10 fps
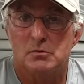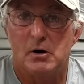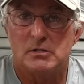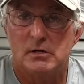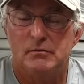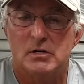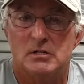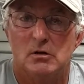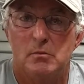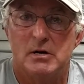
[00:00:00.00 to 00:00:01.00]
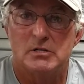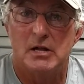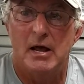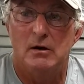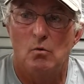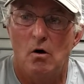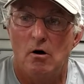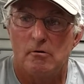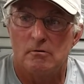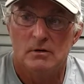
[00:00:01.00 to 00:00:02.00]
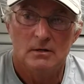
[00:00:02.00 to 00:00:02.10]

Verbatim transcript: especially if there's a little bit of stained water